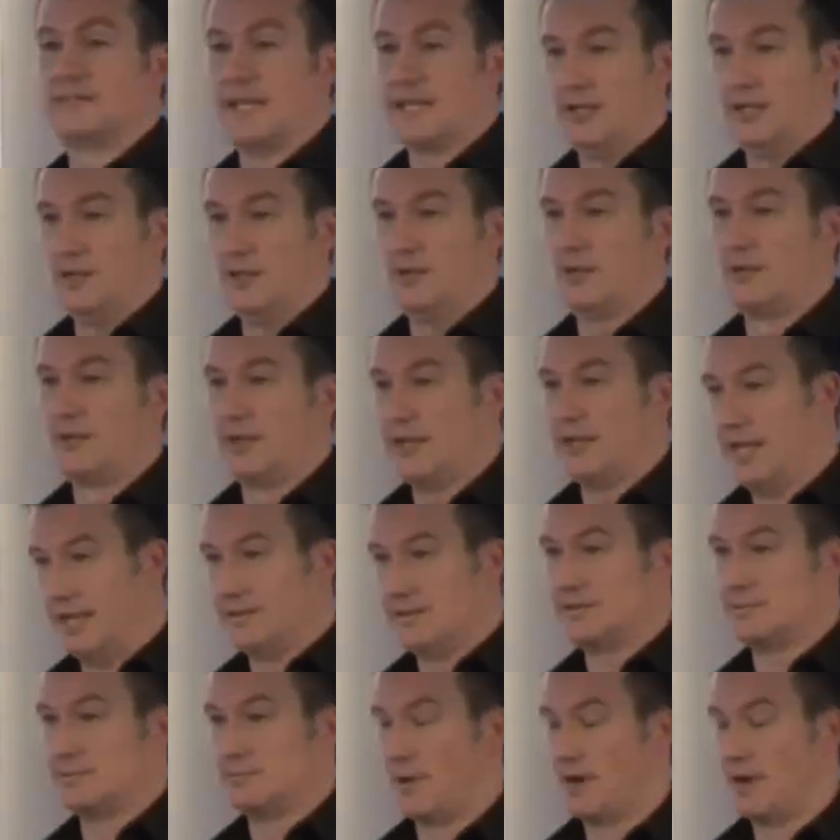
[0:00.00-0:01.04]
taking a look at it
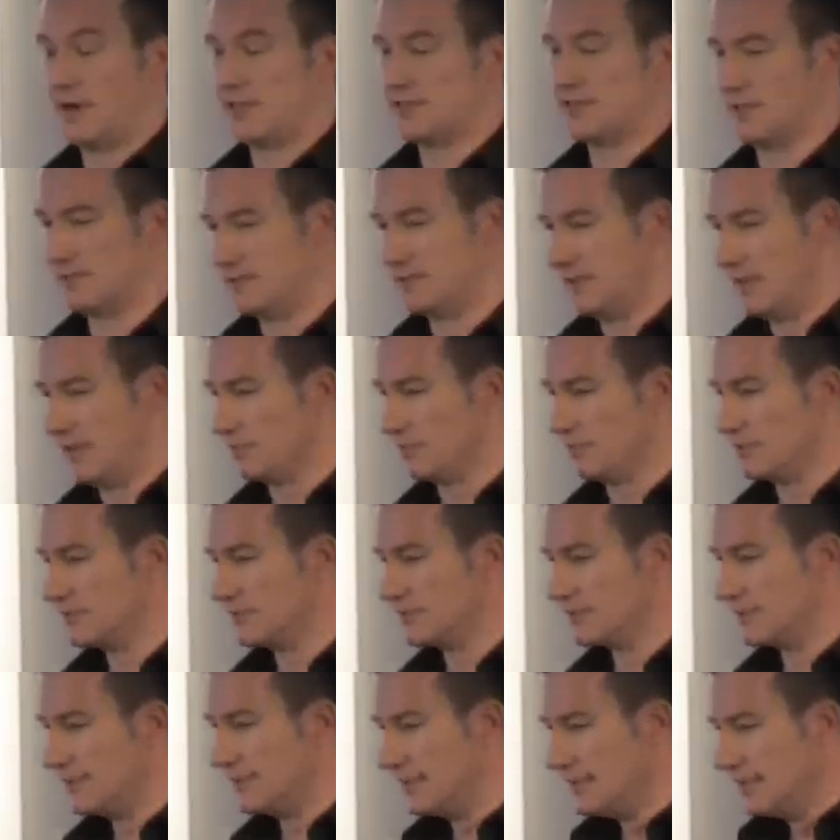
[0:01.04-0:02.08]
as Microsoft
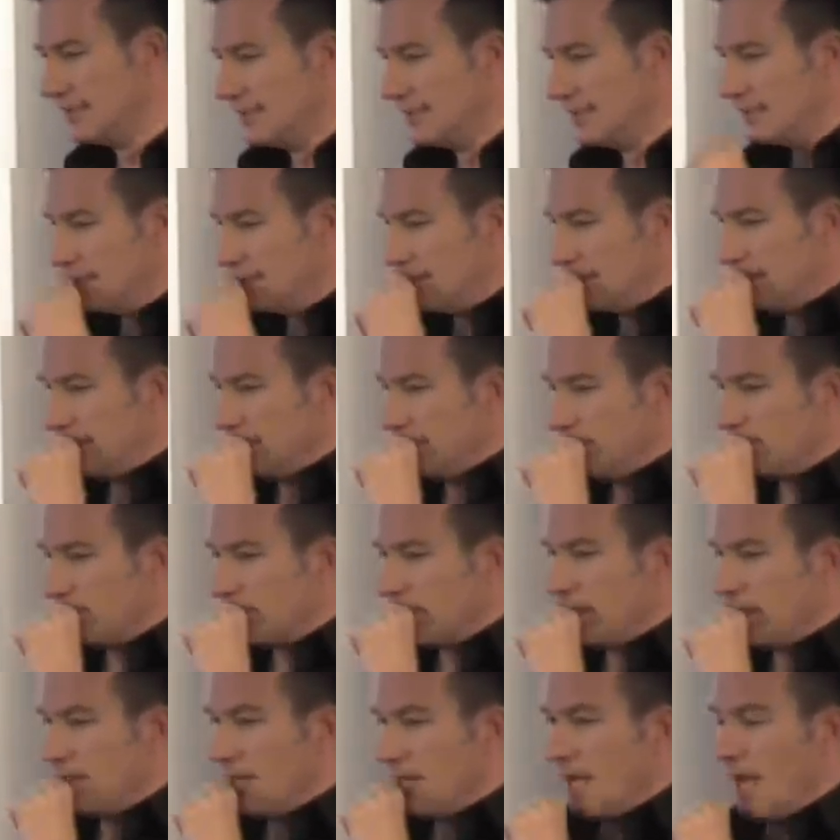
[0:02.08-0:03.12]
developers.
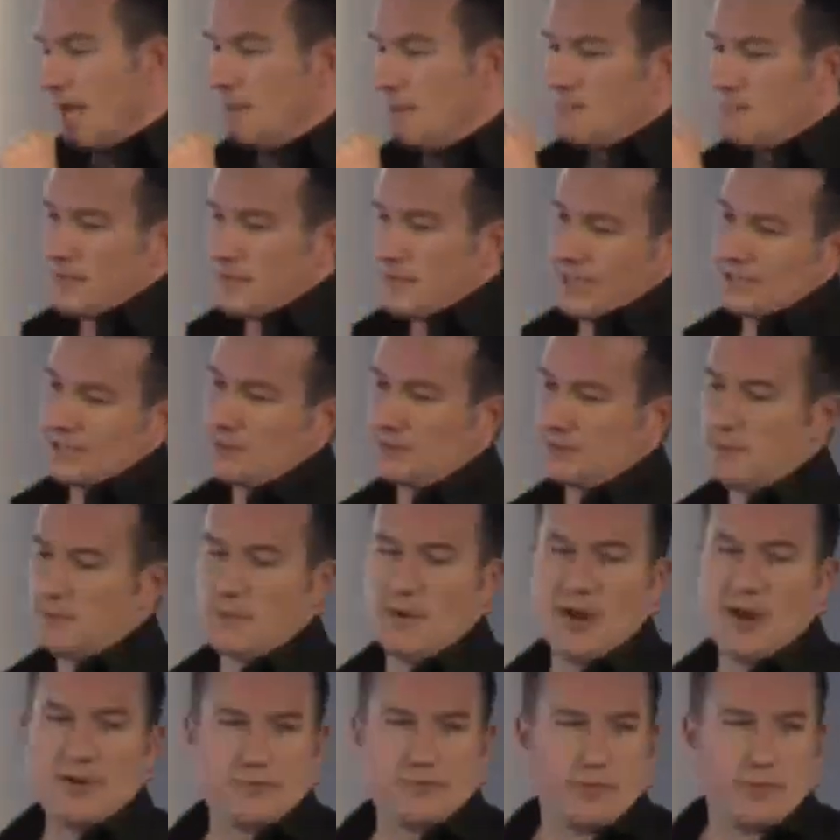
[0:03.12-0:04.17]
The next one's been
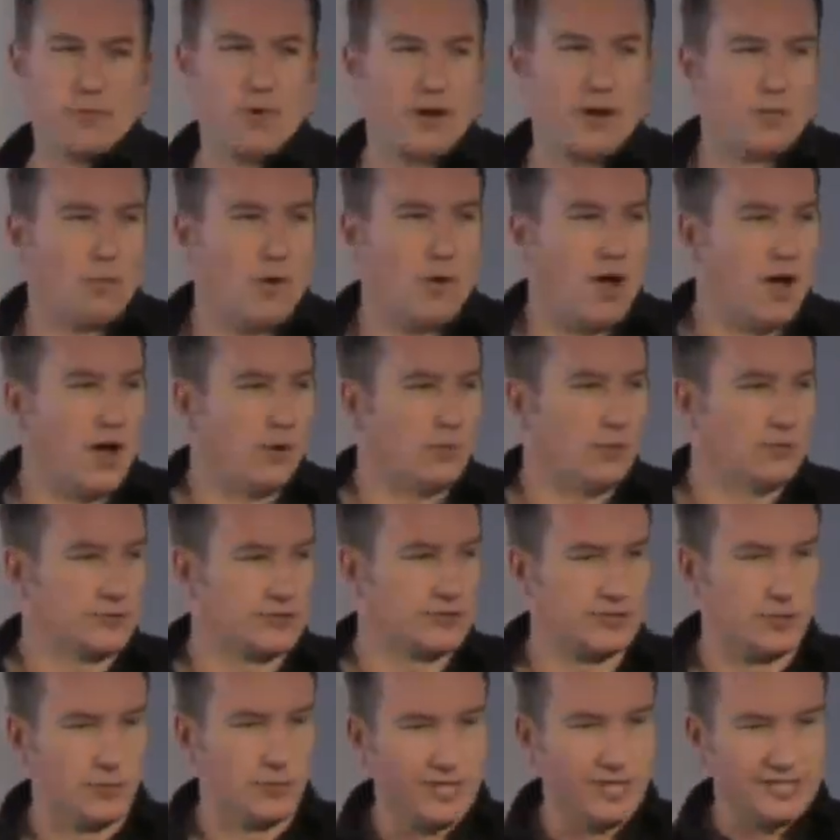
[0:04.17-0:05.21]
around for quite a while,
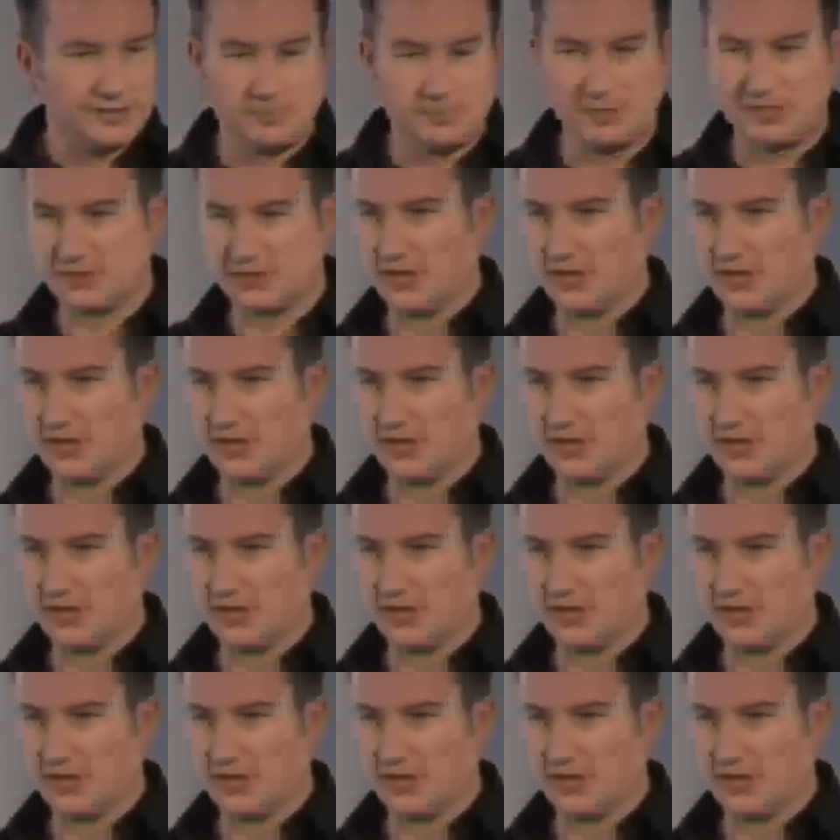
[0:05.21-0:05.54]
which is called SP